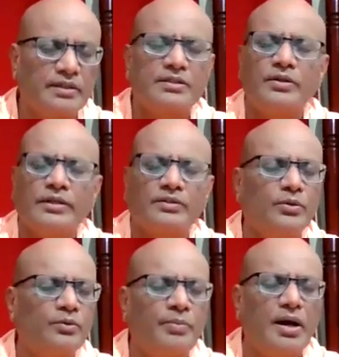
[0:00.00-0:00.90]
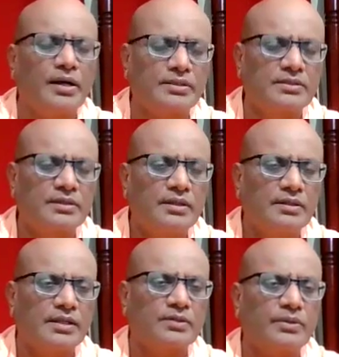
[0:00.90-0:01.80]
It has no parts.
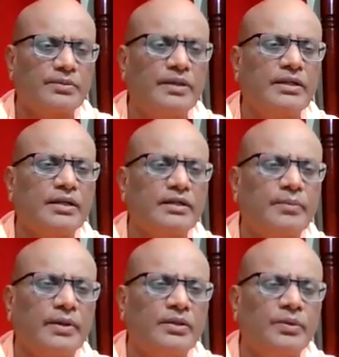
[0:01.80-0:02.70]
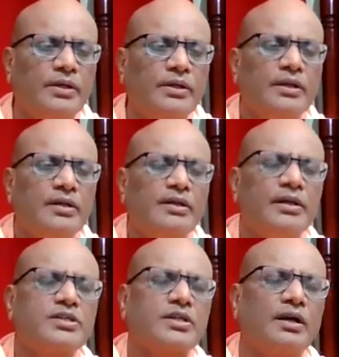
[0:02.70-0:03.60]
That's what is indicated by the word
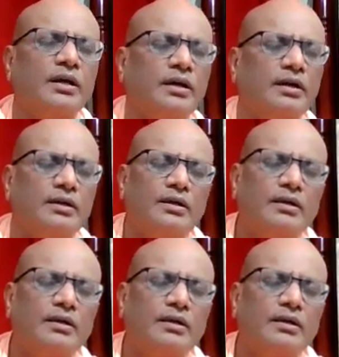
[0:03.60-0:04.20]
nishkala.